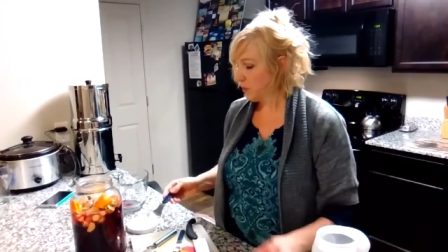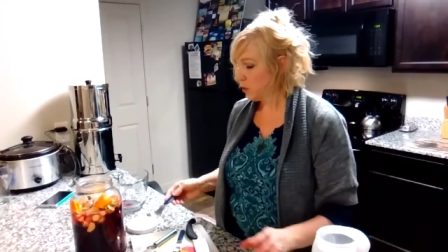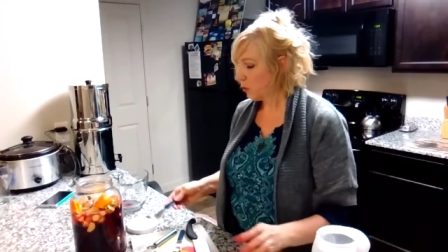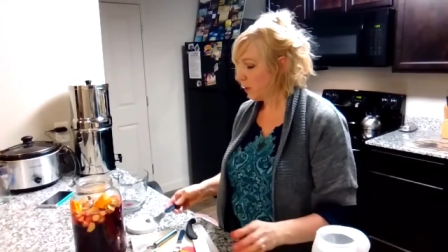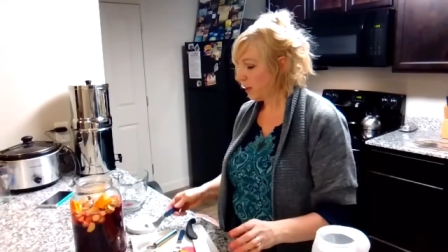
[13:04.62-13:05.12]

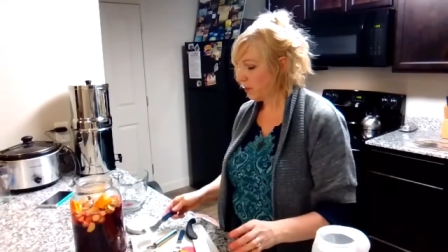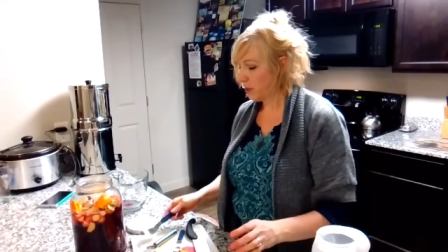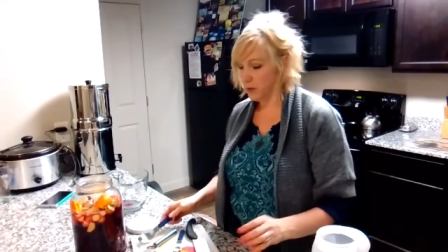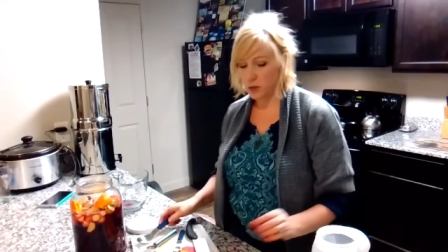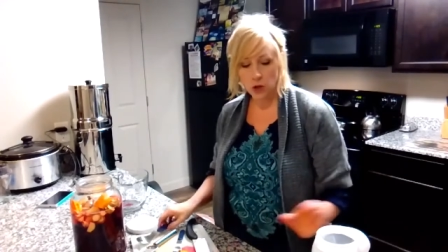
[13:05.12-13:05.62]
So we have
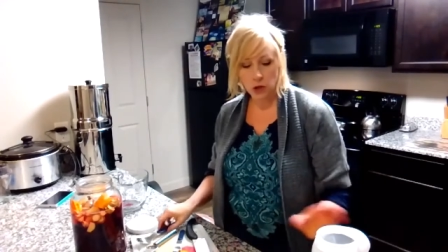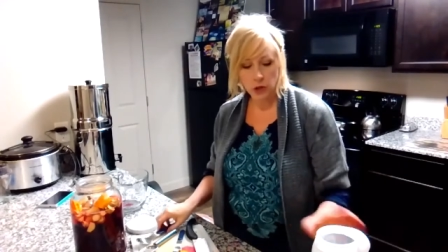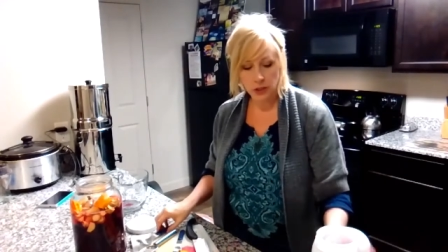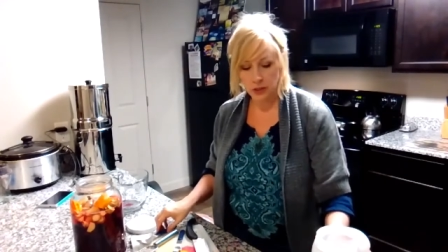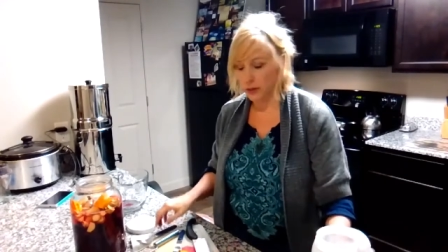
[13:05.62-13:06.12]
enough
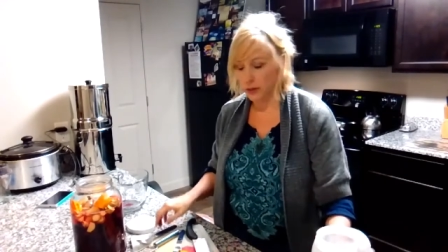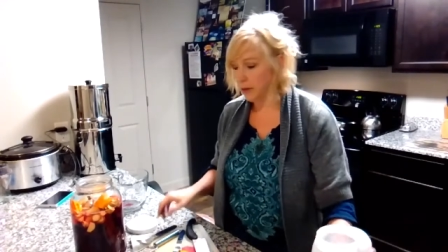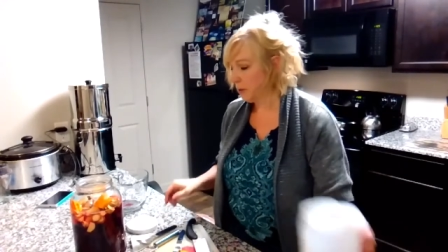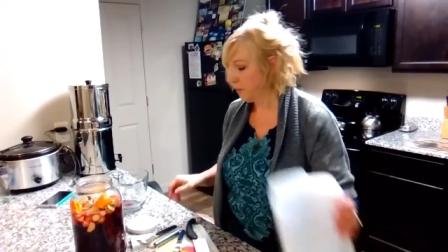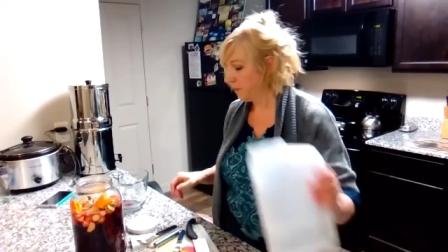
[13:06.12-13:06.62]
salt in
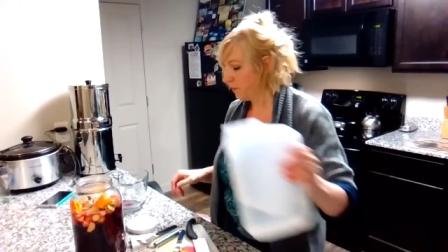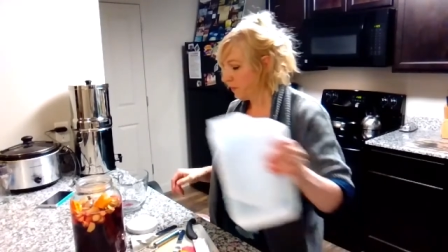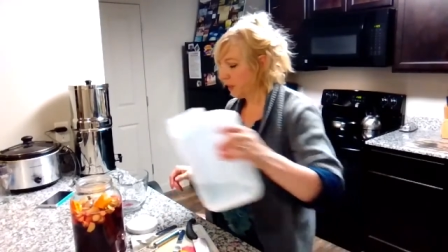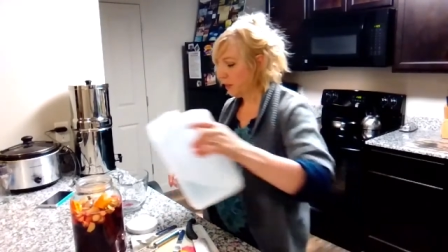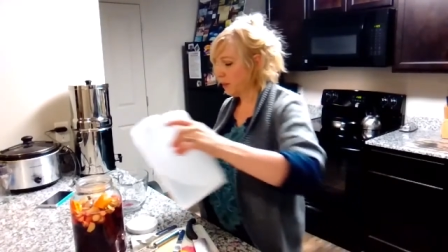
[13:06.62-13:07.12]
there.
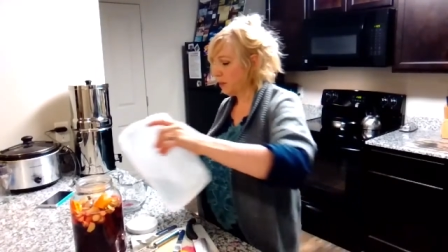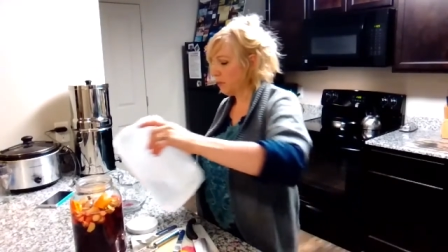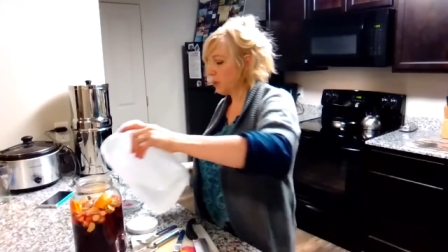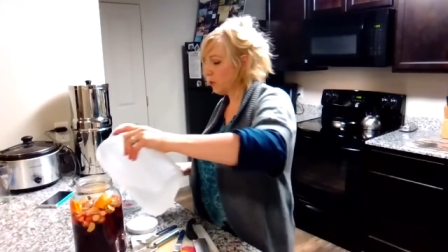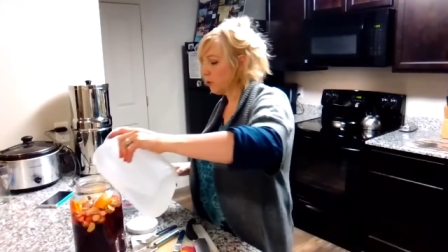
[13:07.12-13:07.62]

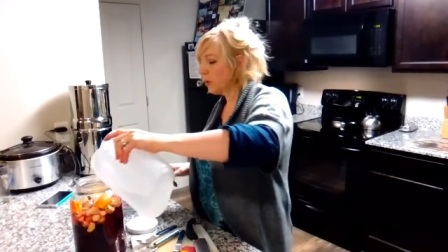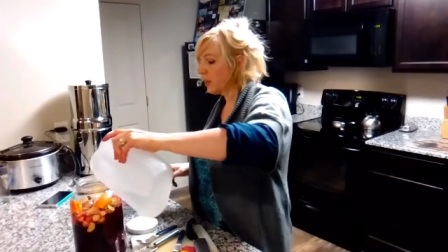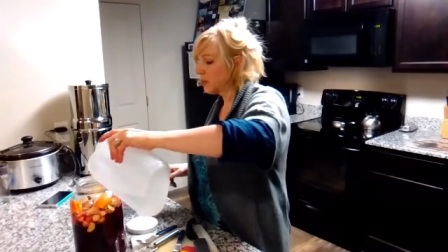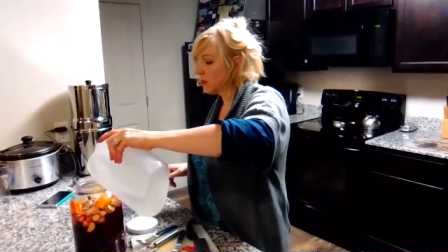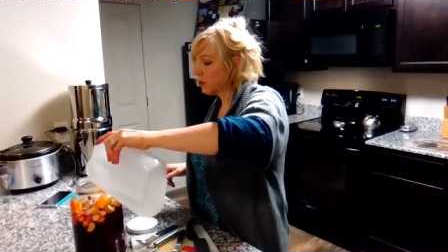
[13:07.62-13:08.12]
Make sure
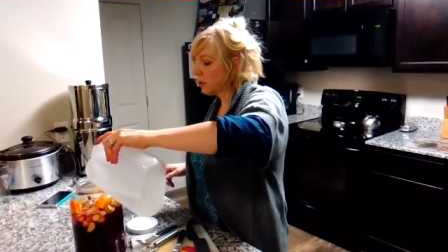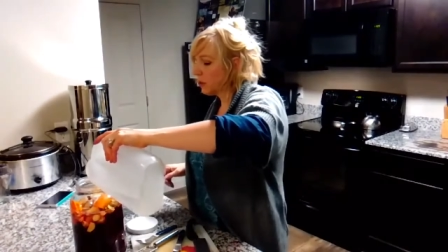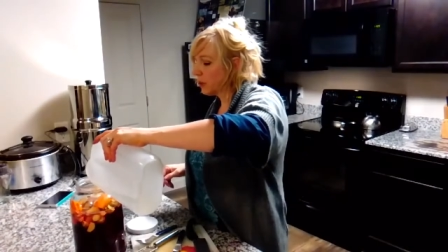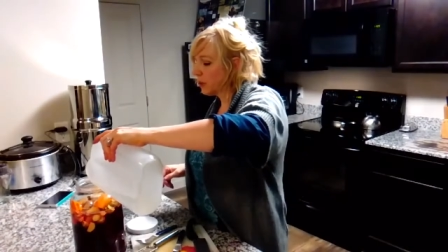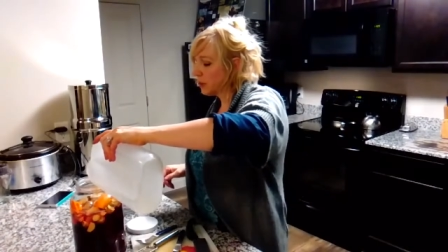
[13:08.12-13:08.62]
that
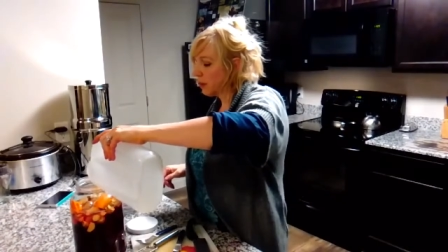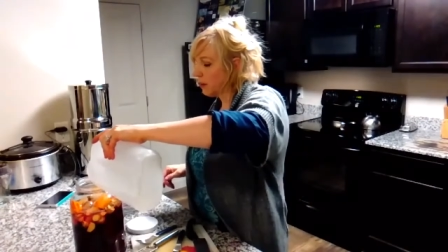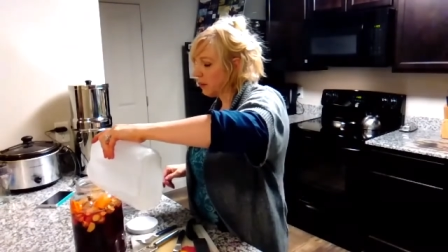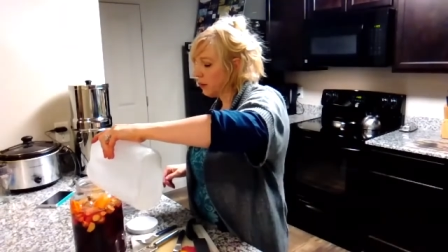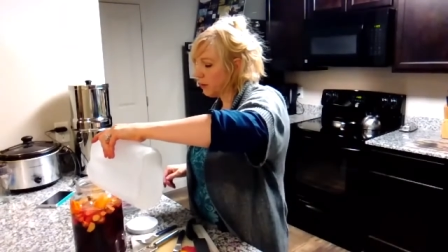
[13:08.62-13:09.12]
salt gets
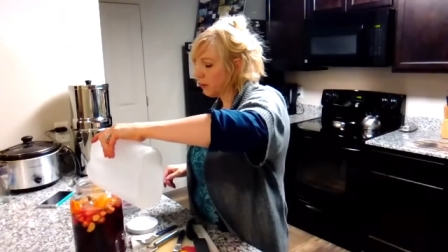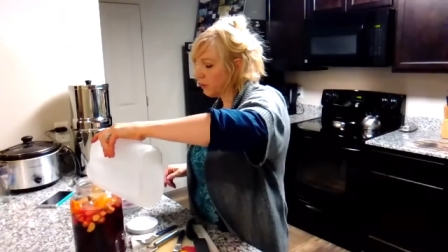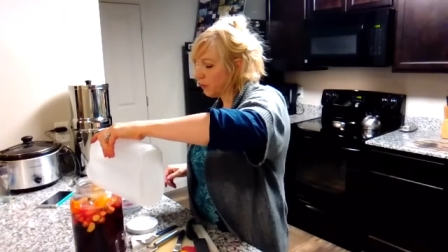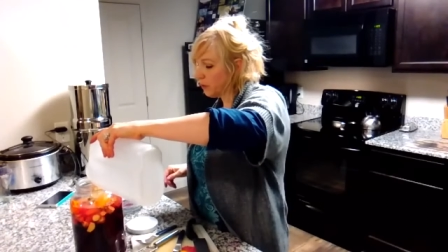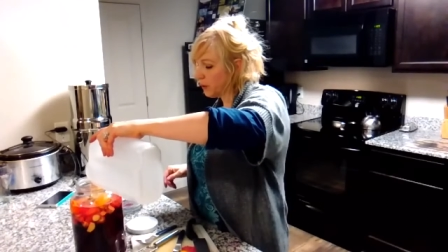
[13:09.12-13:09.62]

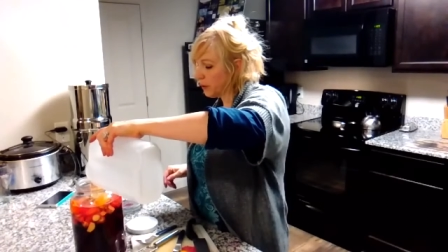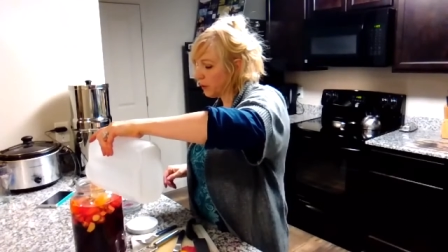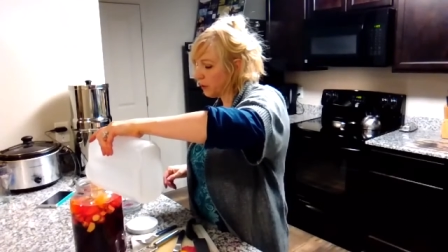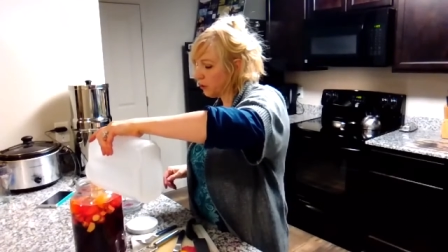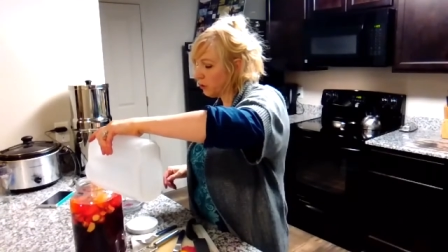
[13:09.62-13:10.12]

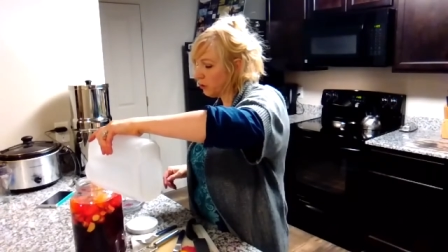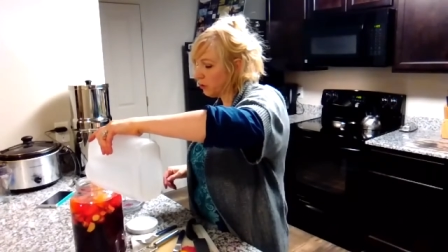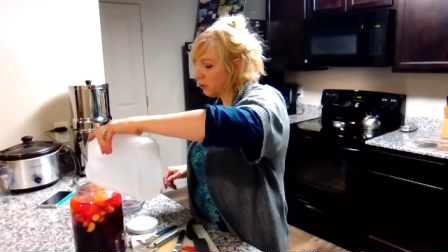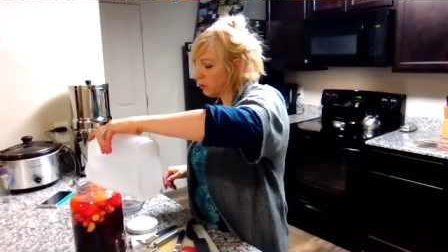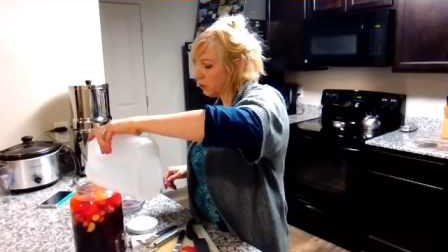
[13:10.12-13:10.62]
everywhere in the
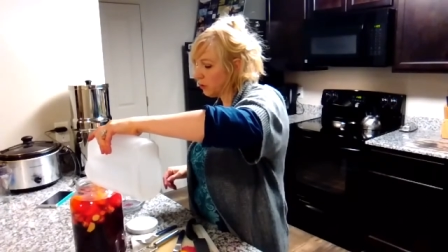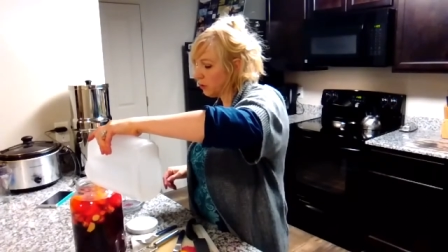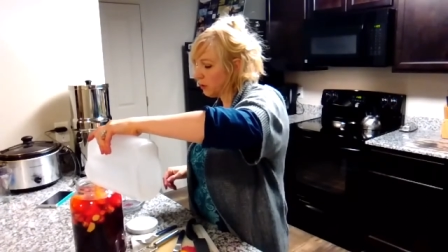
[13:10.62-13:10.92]
juice.